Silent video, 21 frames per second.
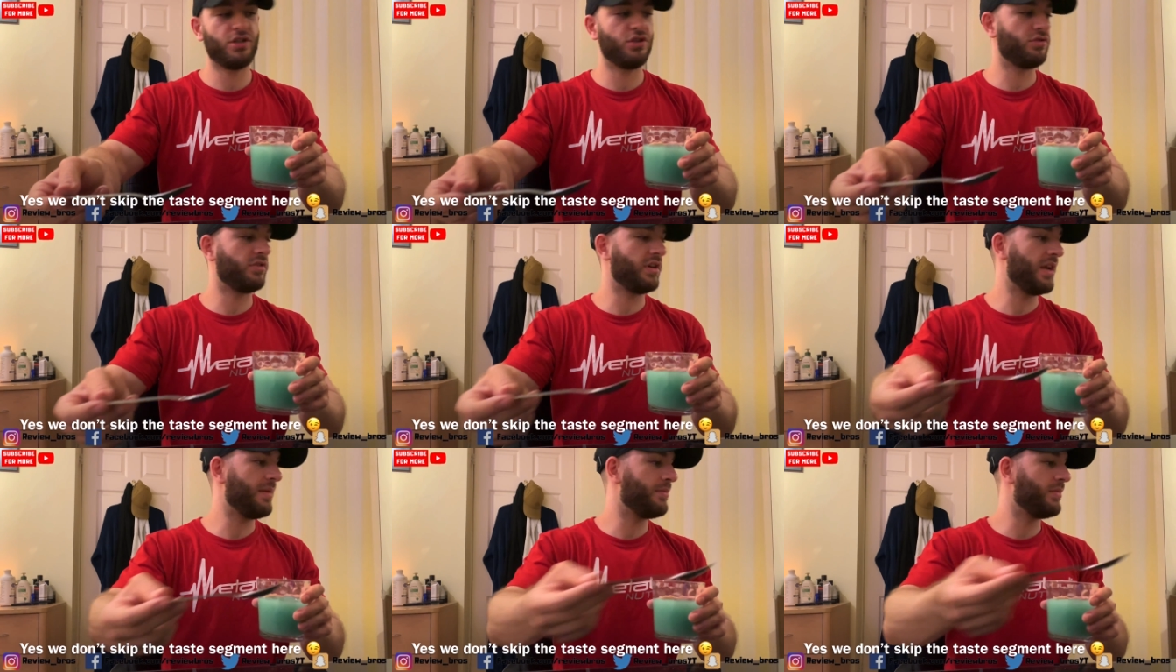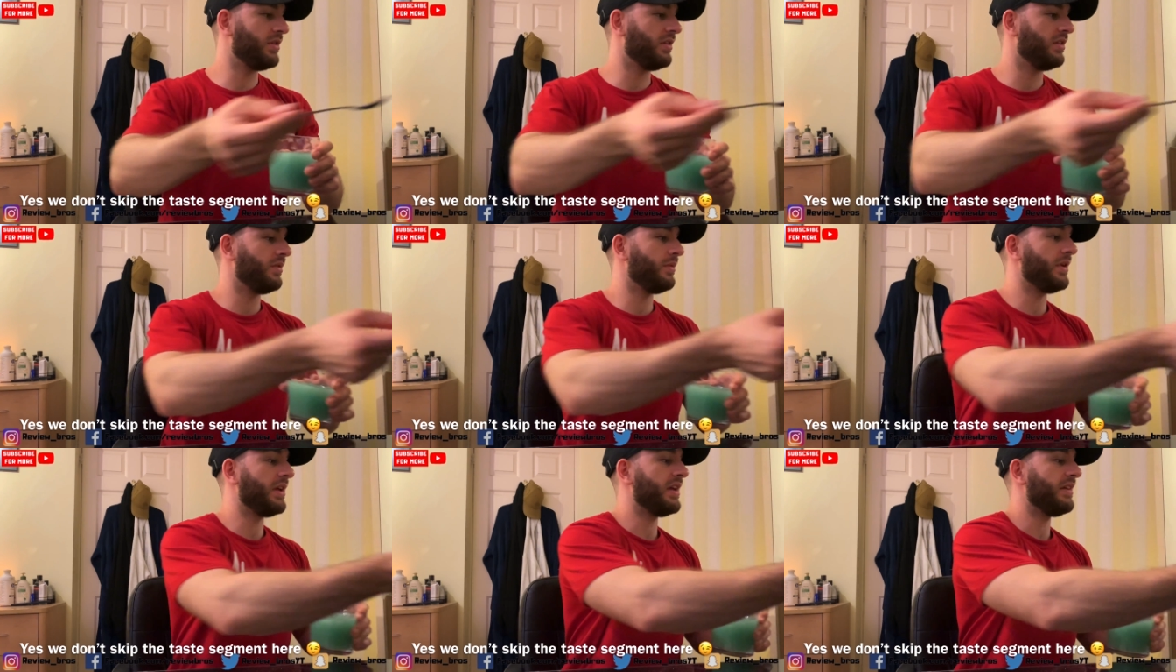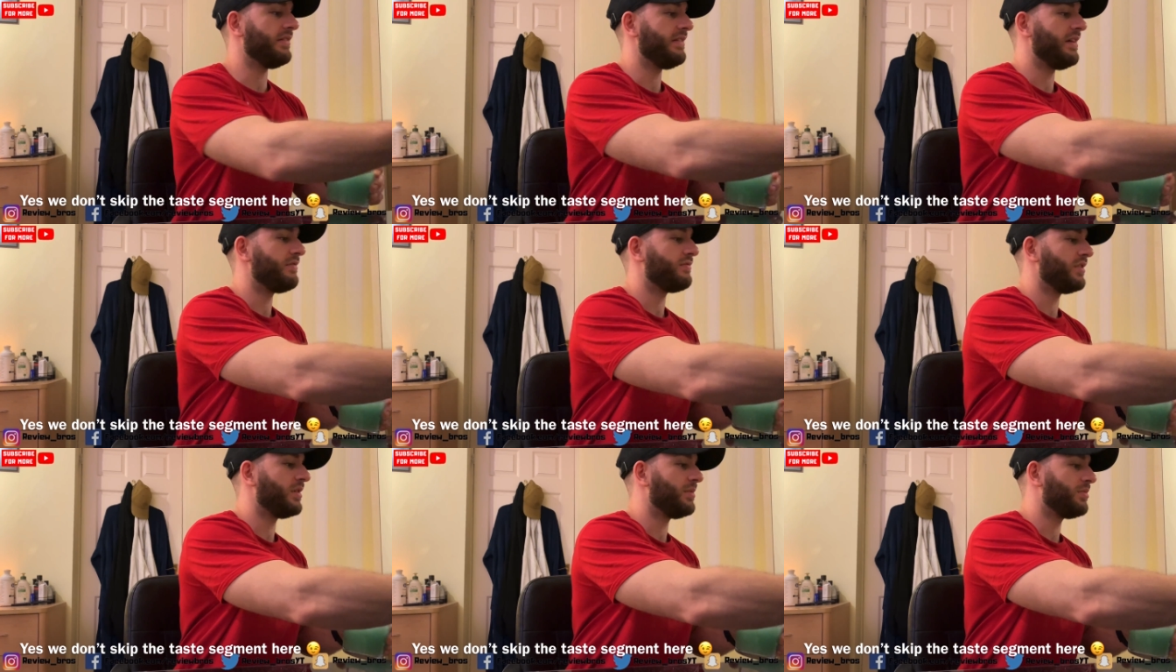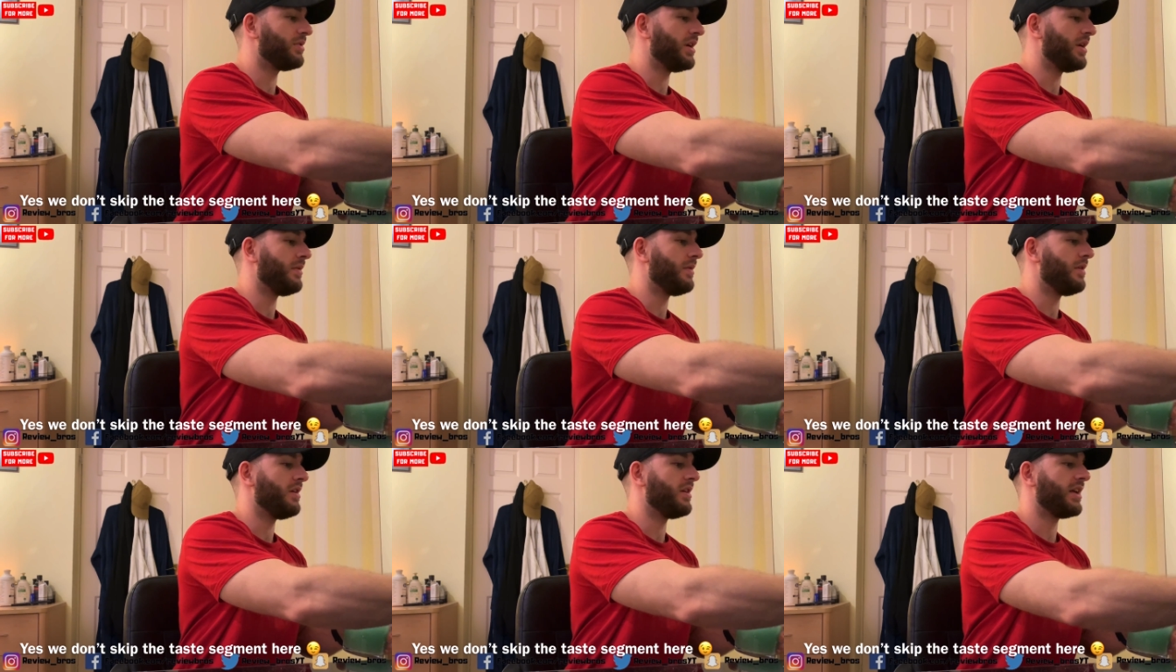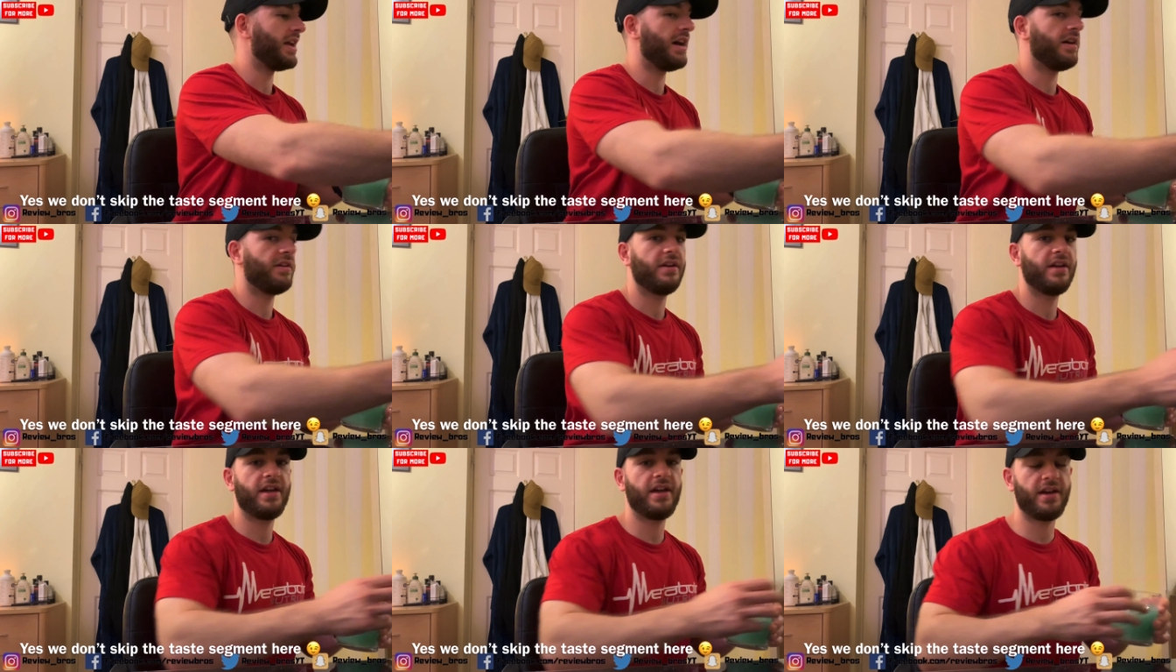treatment that we give every
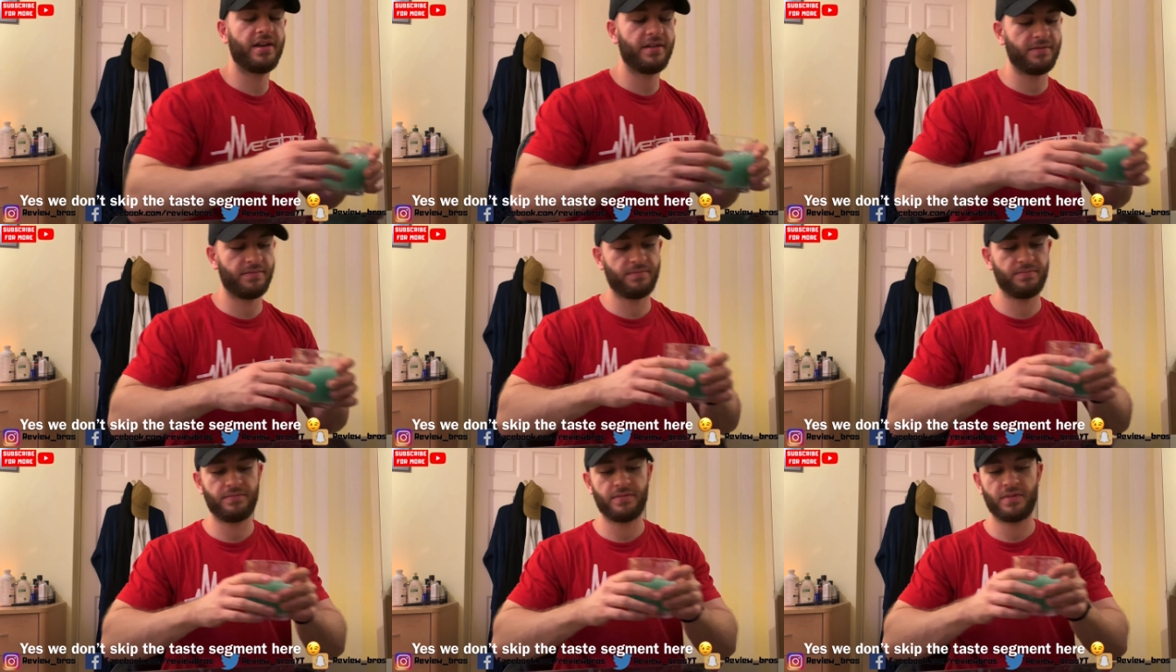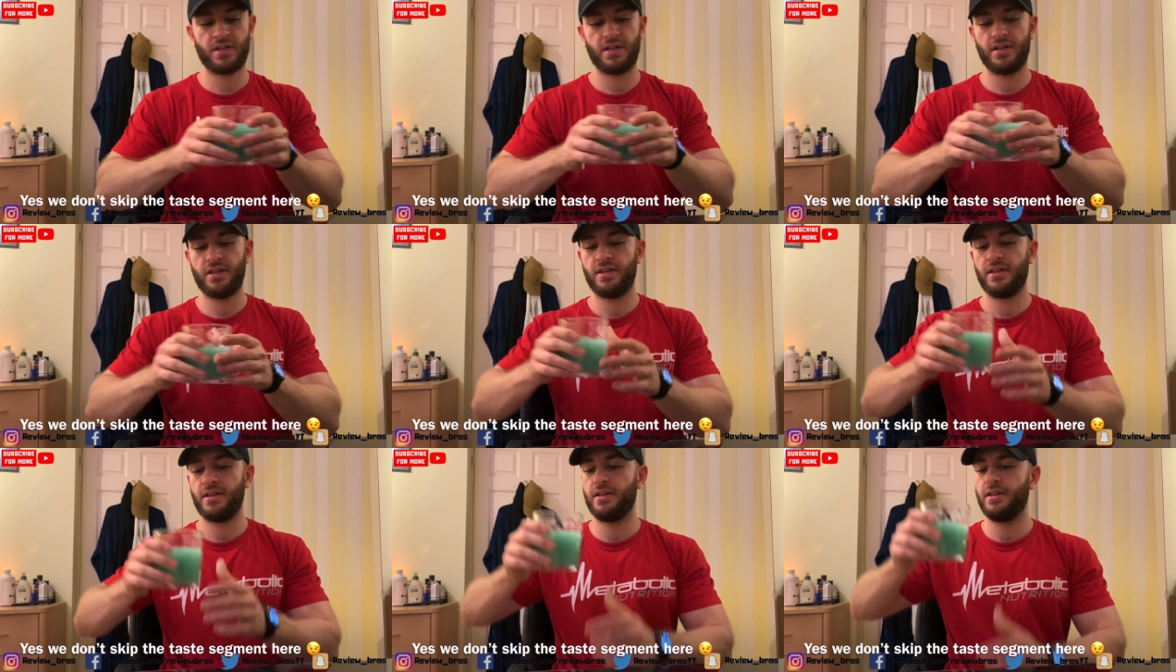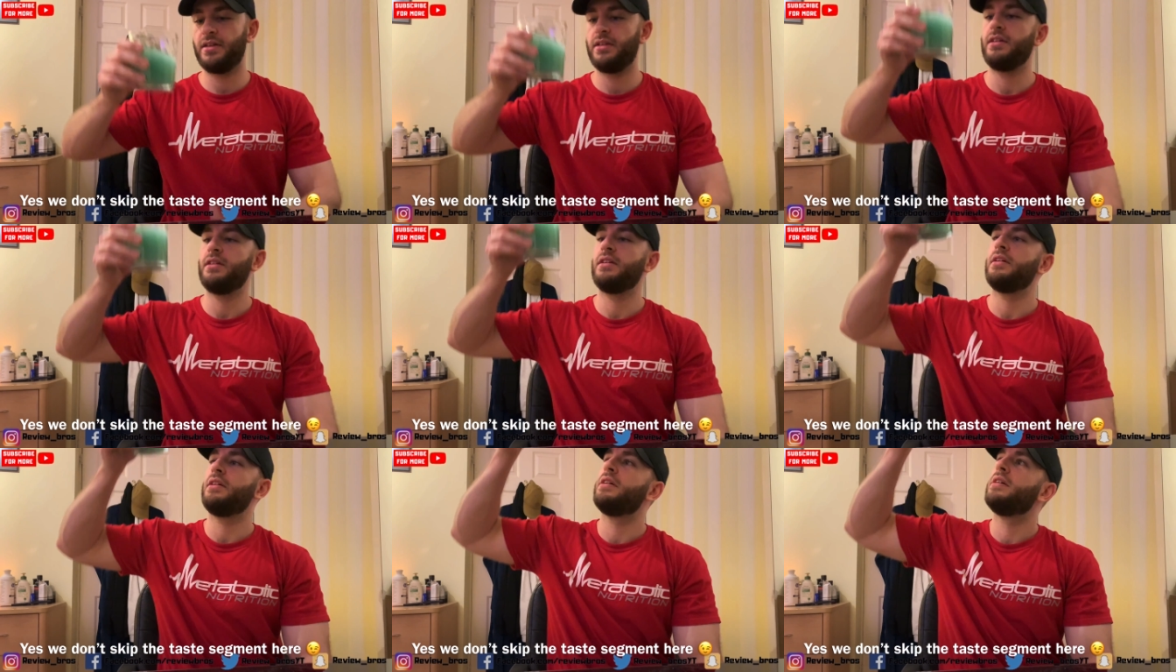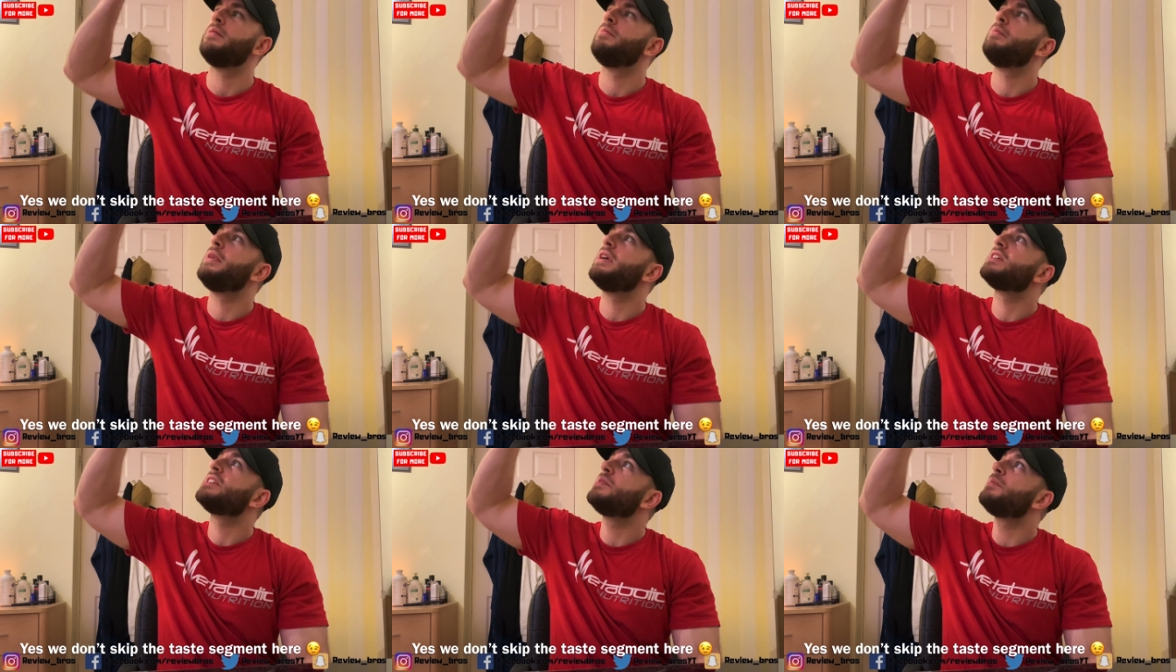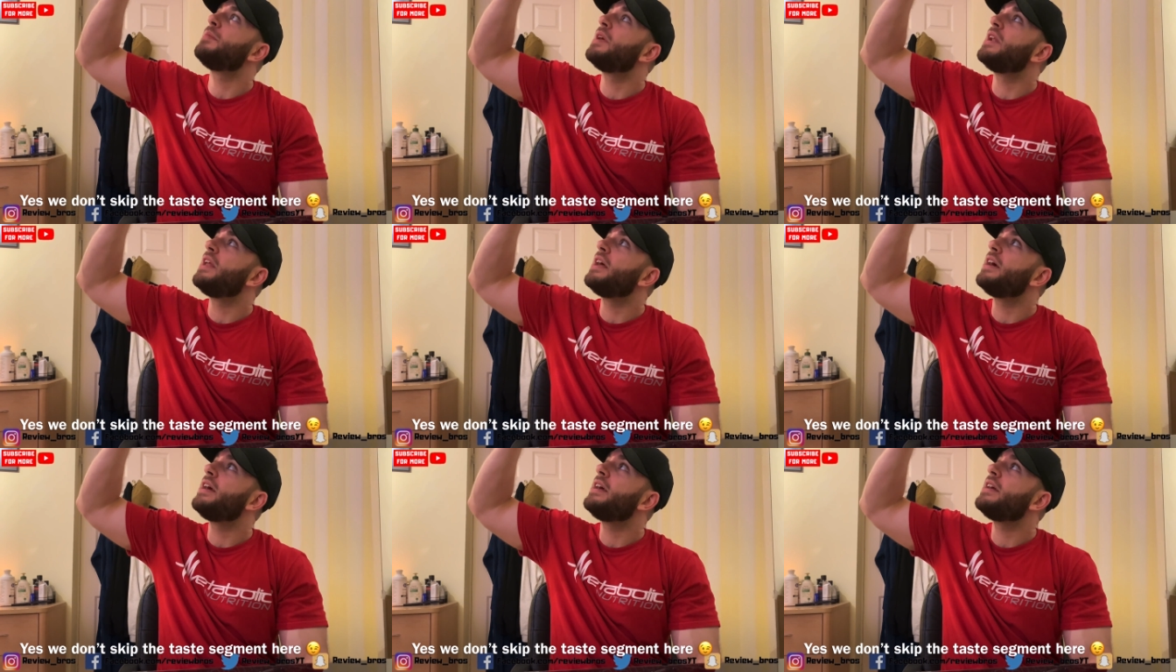pre-workout here.
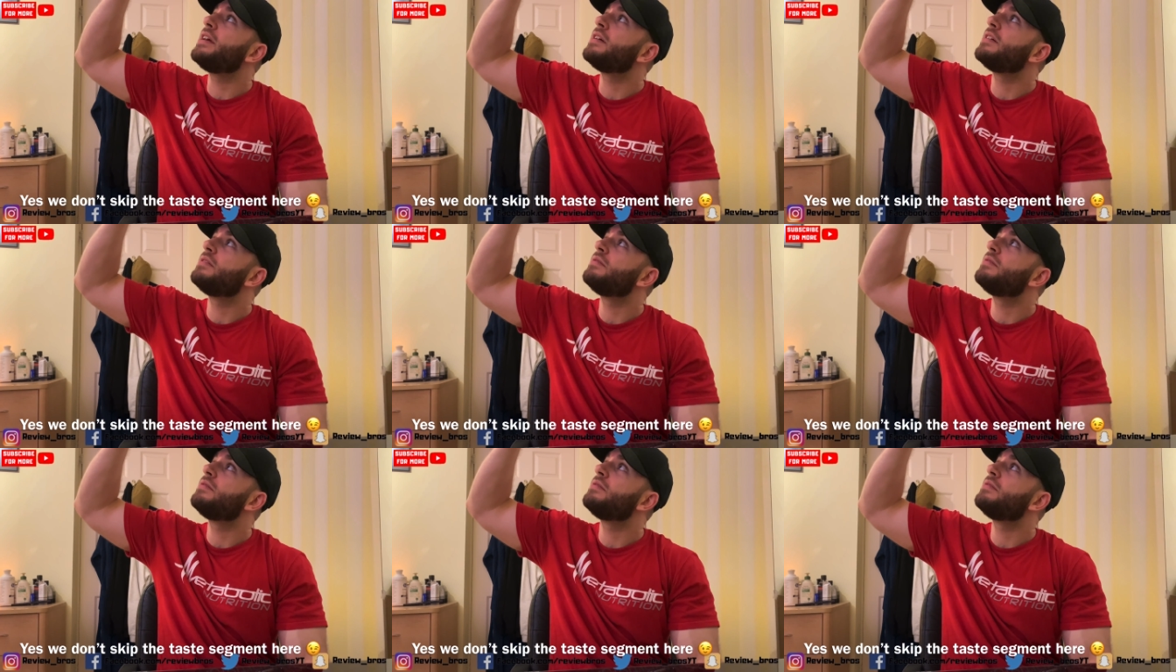Mixability,